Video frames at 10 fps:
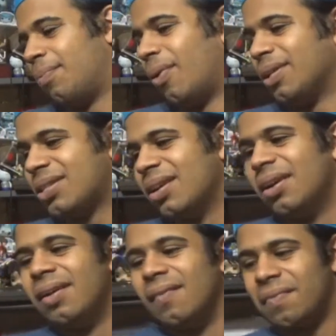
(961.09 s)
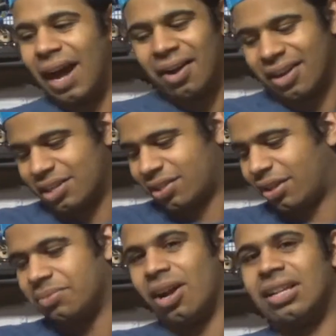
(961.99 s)
points. I don't know, it just
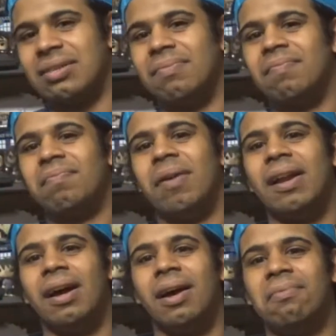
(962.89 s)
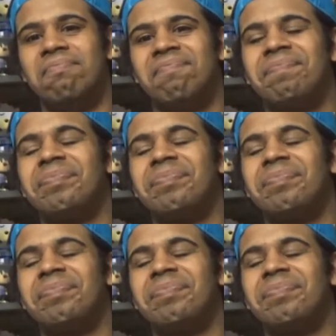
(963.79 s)
seems awesome. But um,